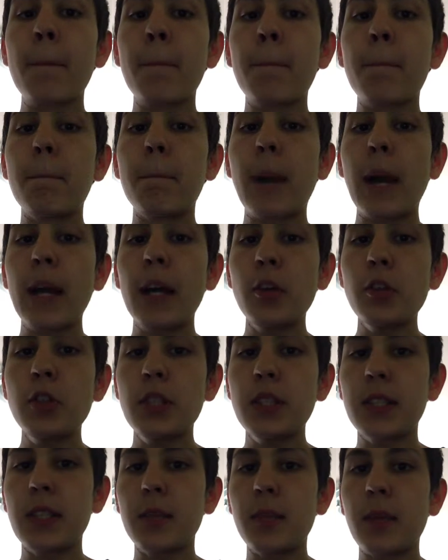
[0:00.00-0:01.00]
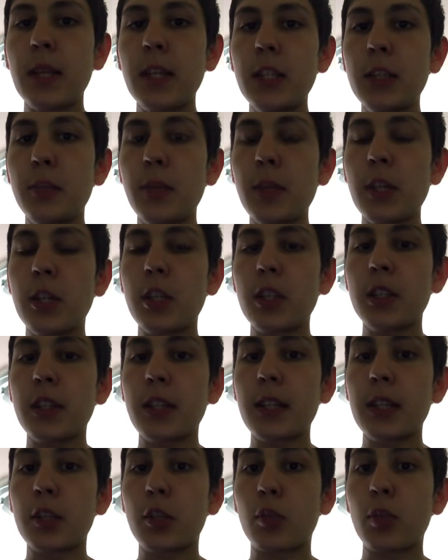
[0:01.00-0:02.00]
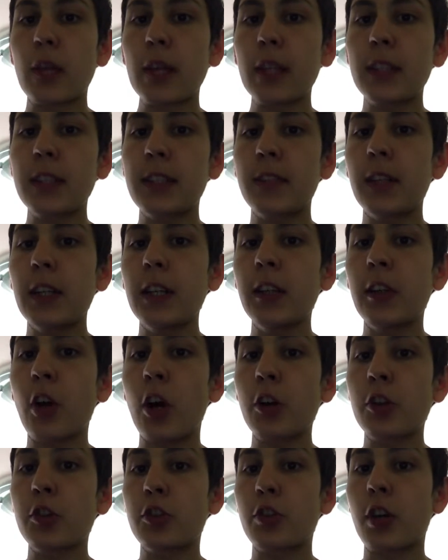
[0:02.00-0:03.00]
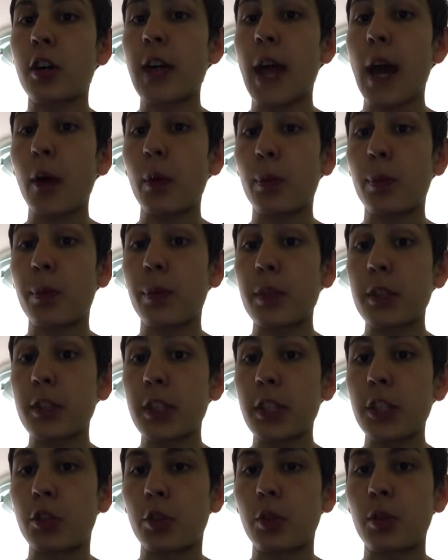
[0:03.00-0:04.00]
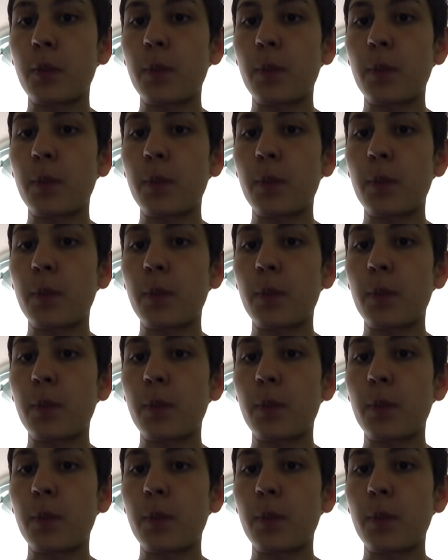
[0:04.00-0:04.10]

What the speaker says: Meiosis in many species is a relatively long drawn-out procedure,